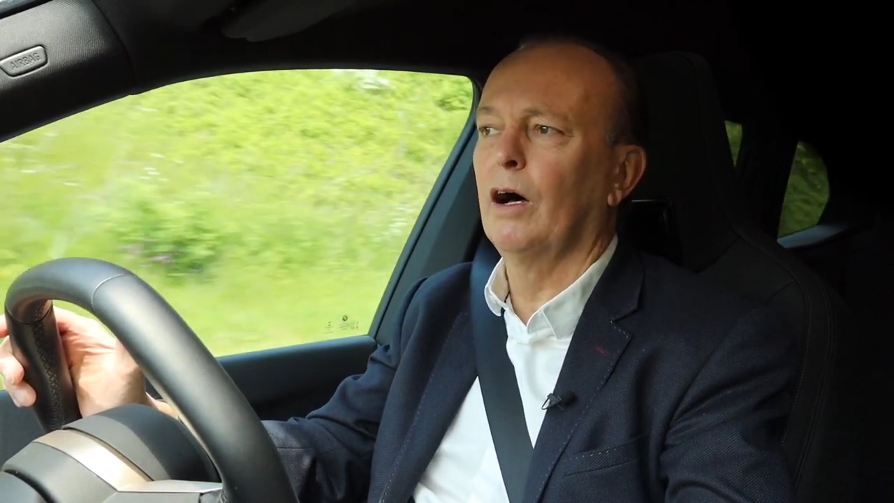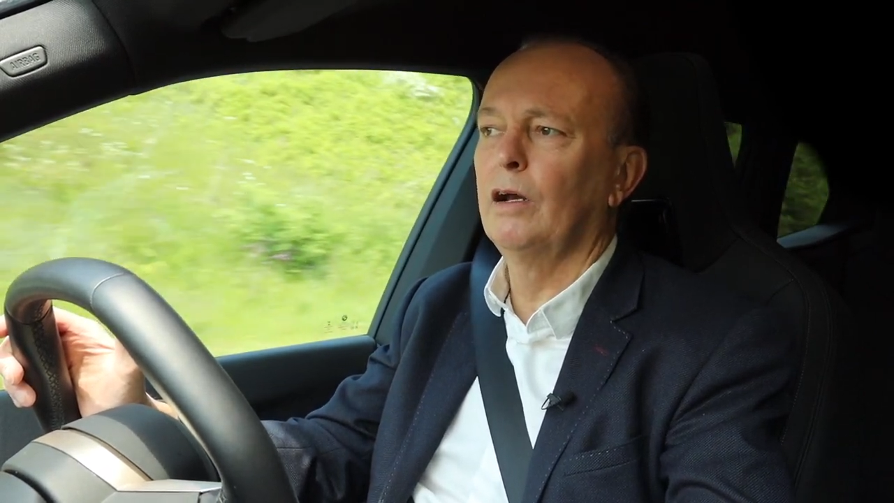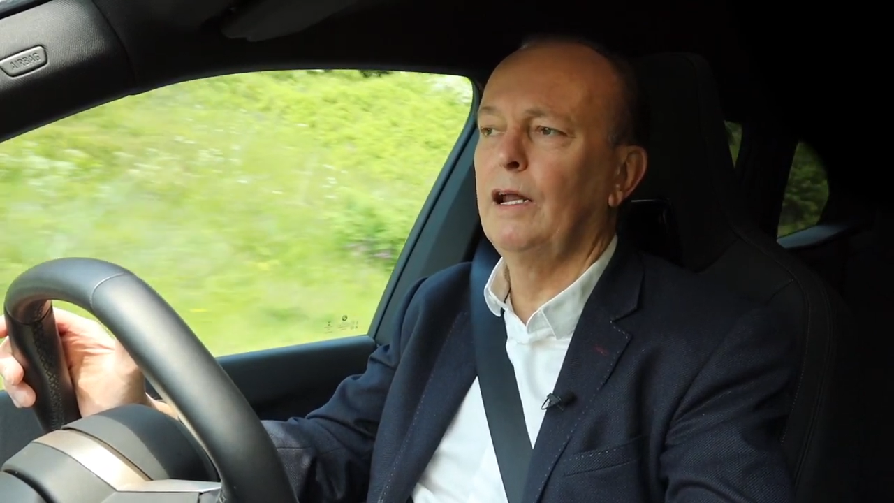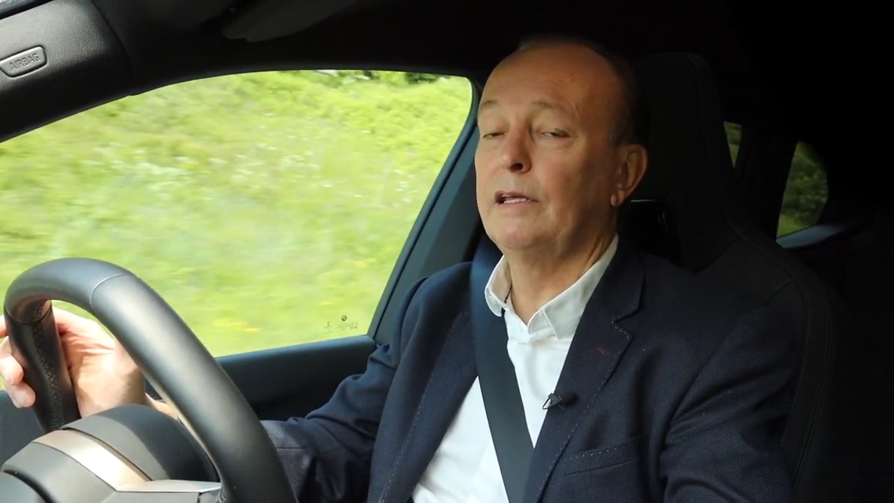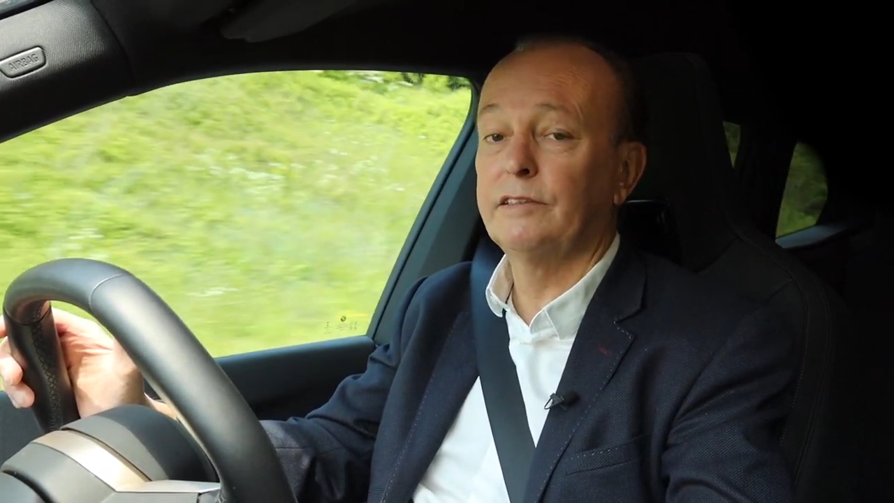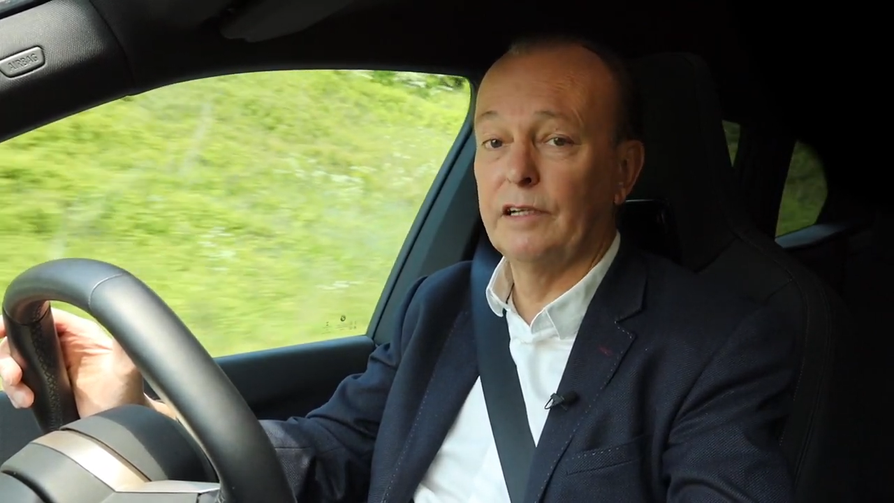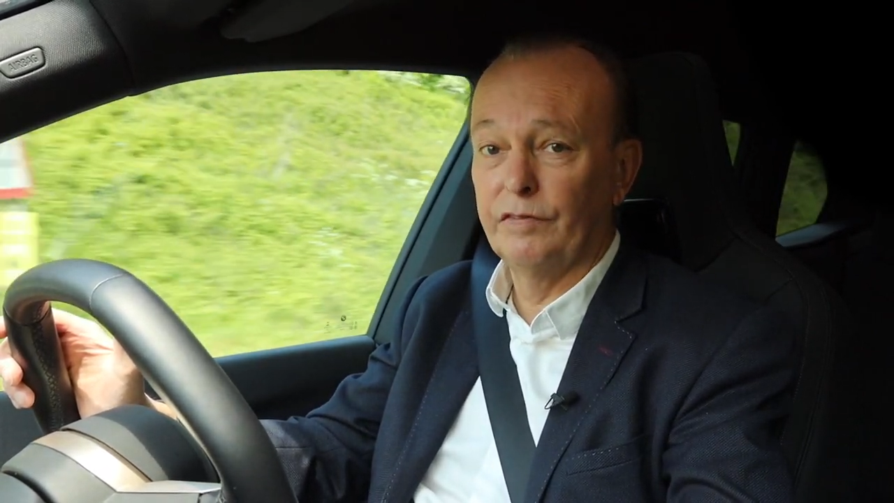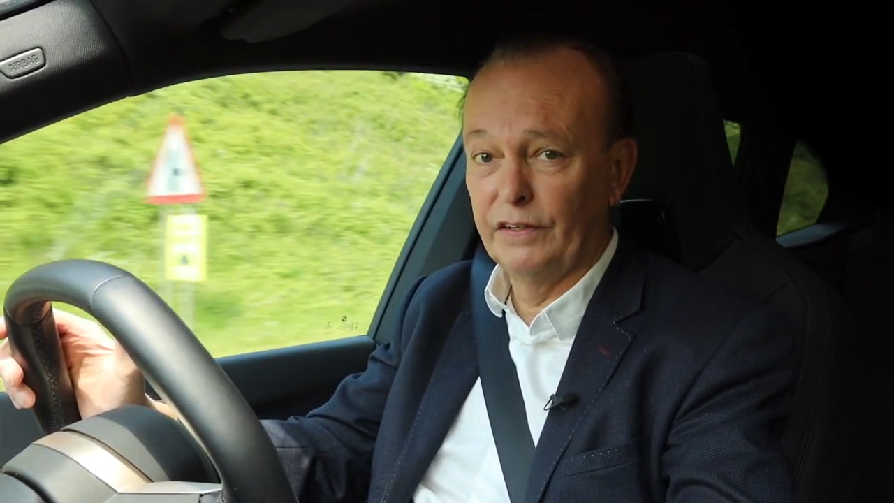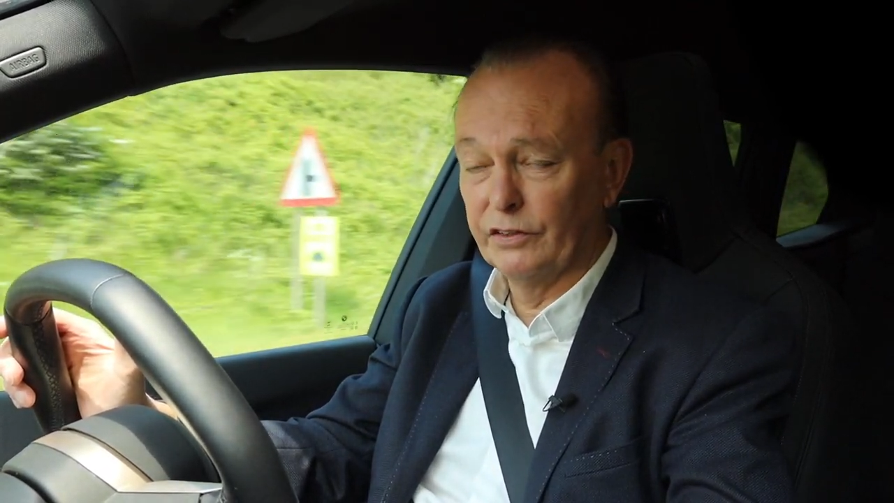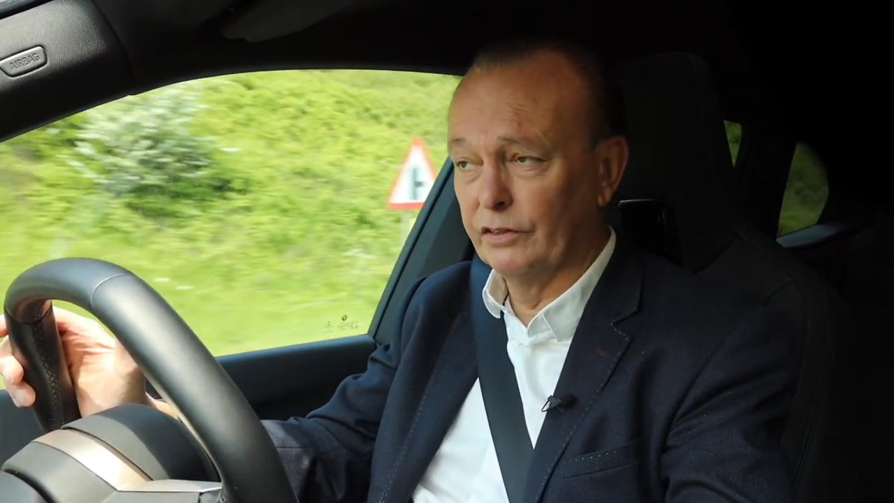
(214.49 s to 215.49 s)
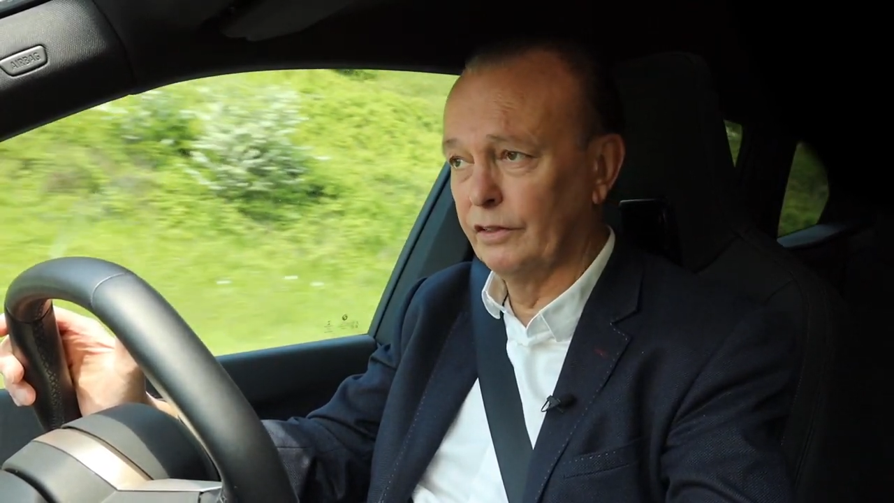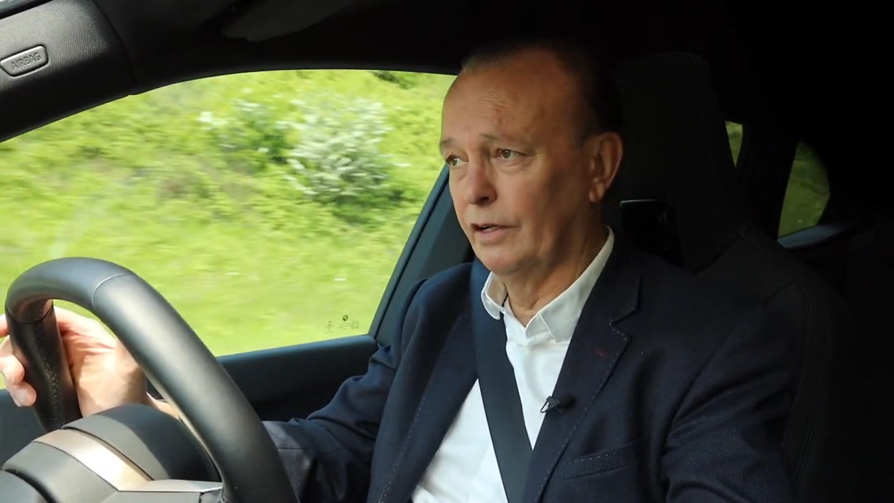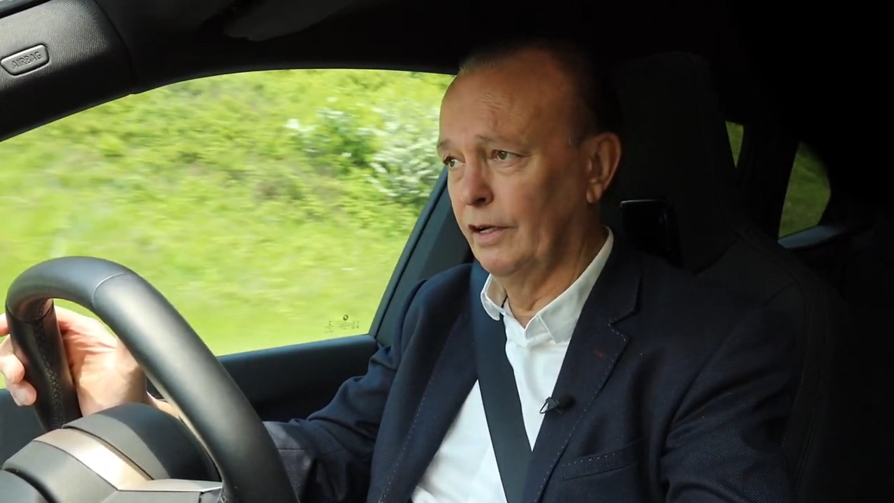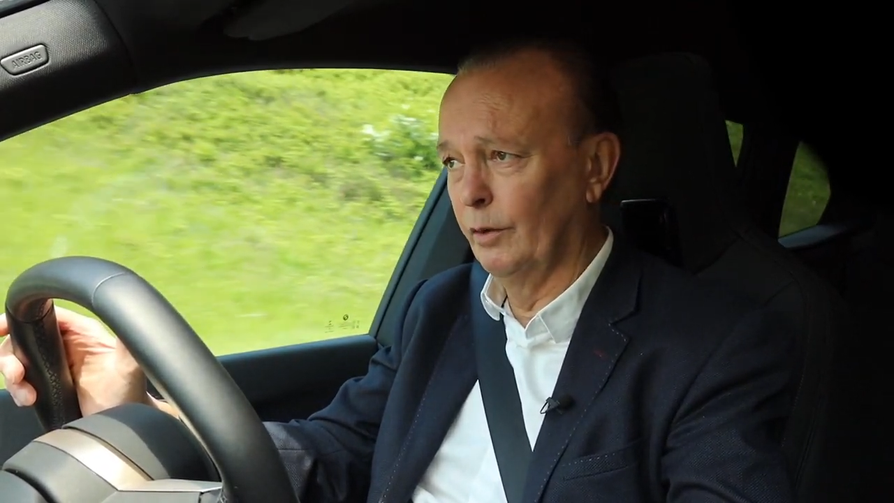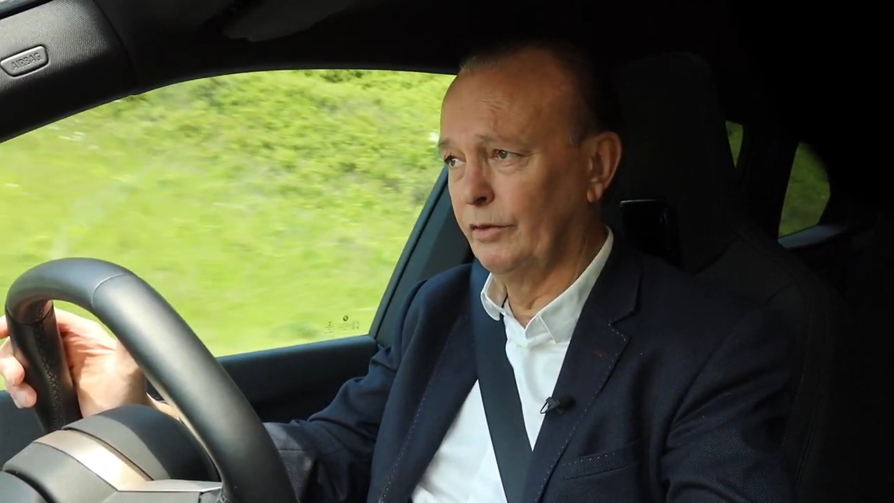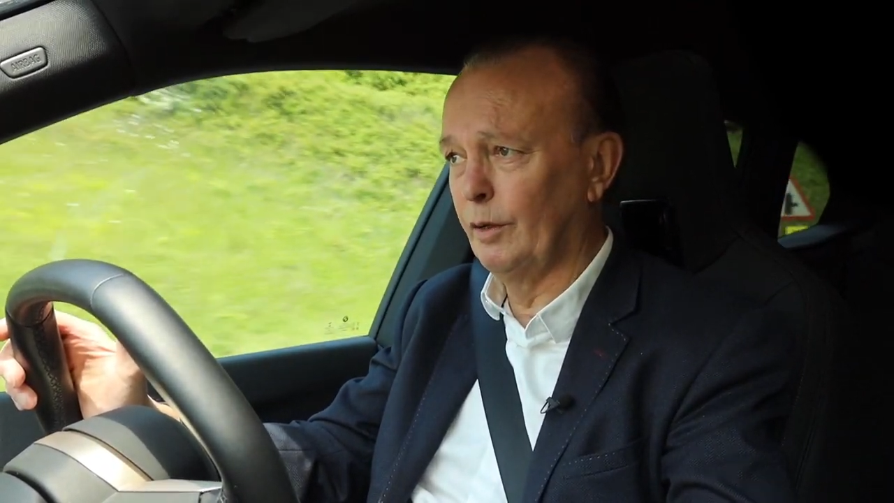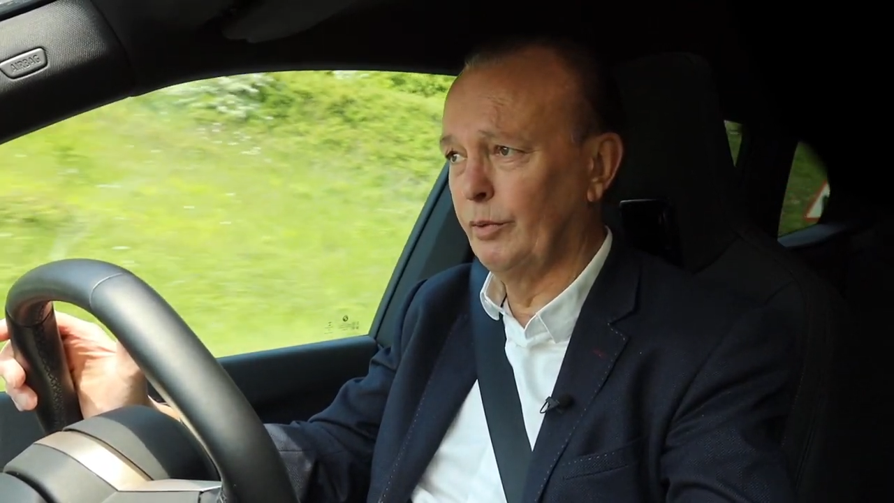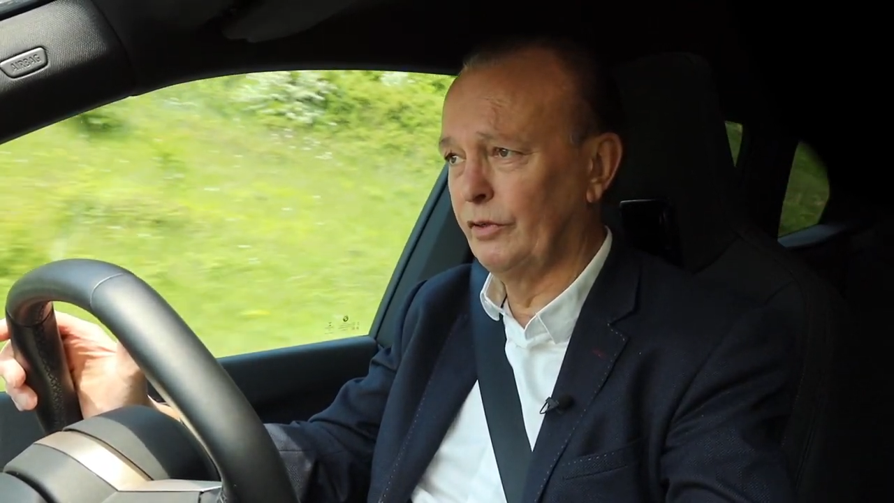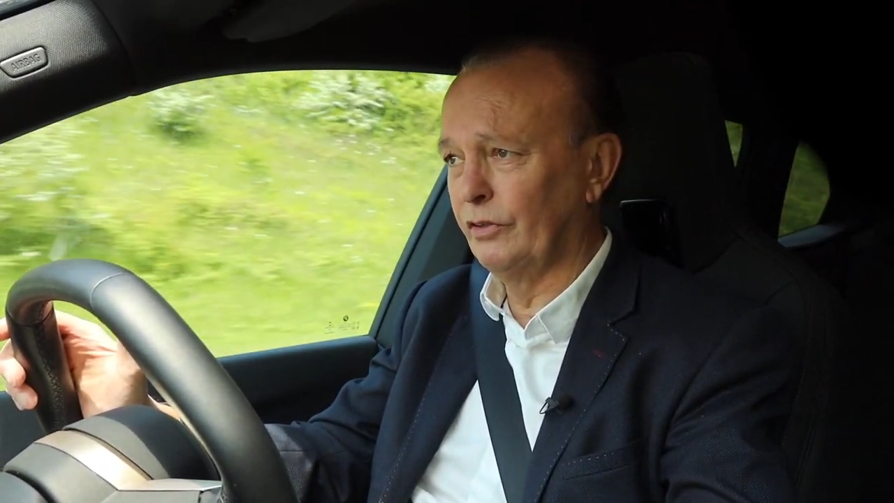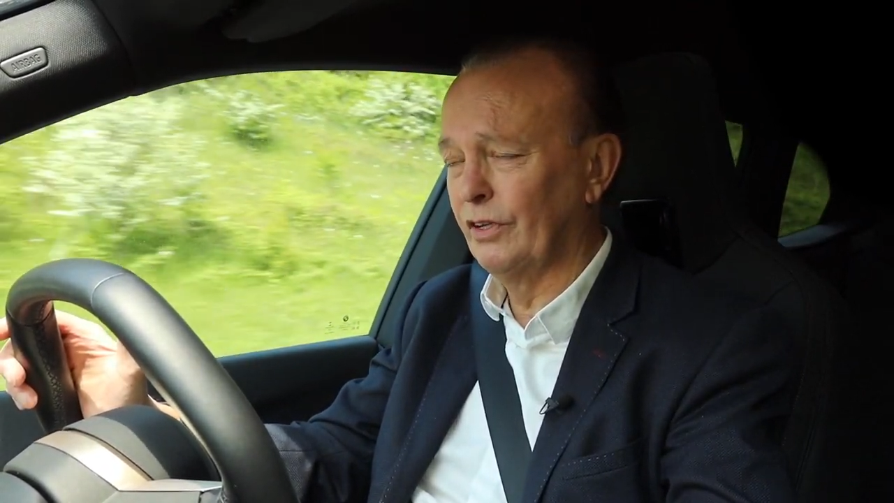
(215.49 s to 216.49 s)
are less efficient at lower
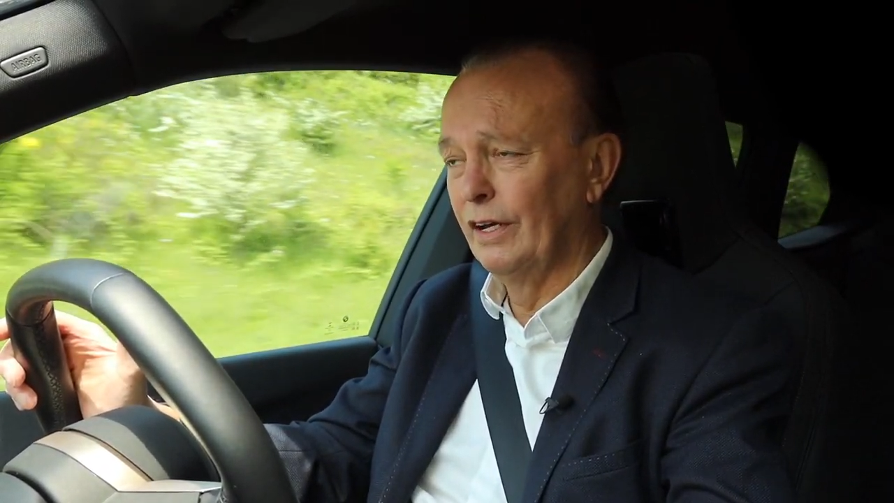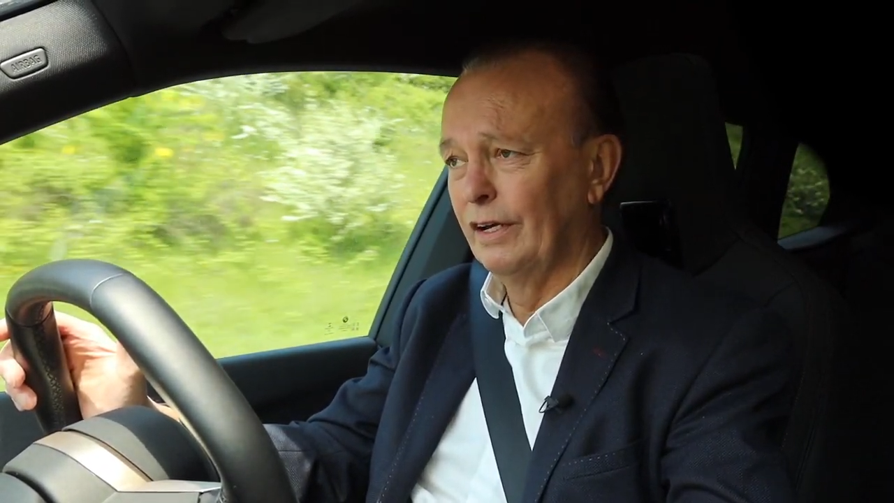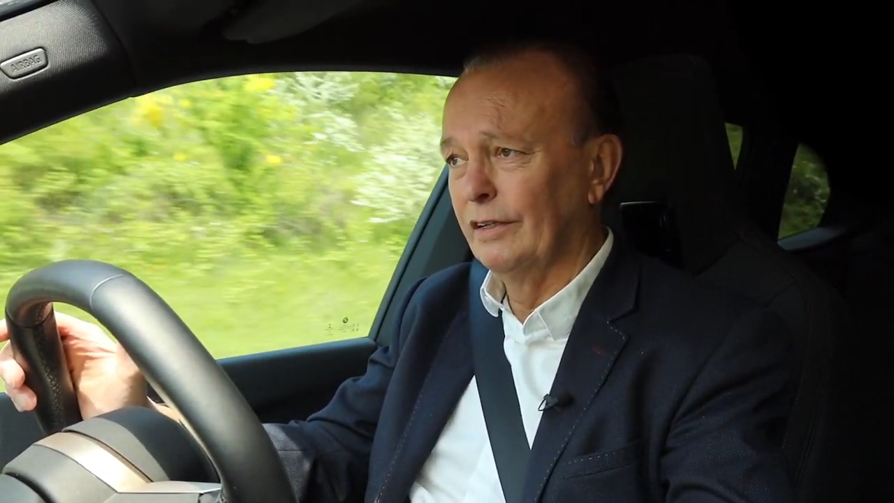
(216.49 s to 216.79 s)
temperatures.